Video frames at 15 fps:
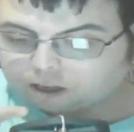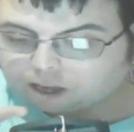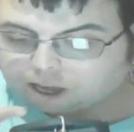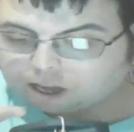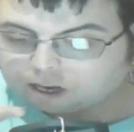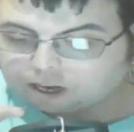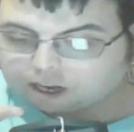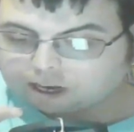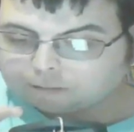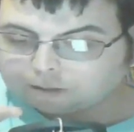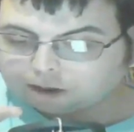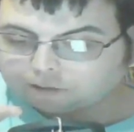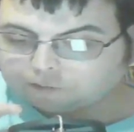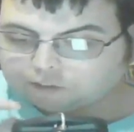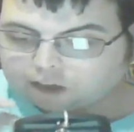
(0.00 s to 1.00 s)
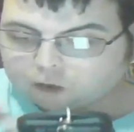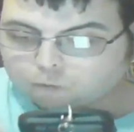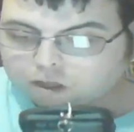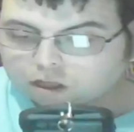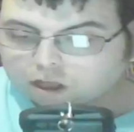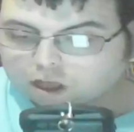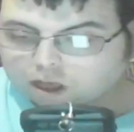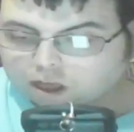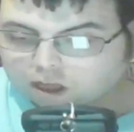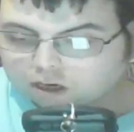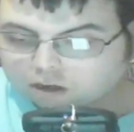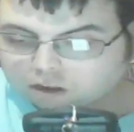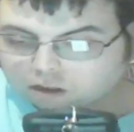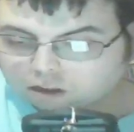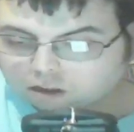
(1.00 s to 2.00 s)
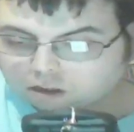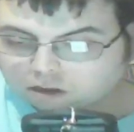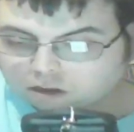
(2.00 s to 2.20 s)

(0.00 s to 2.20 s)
In Nanny McPhee Returns,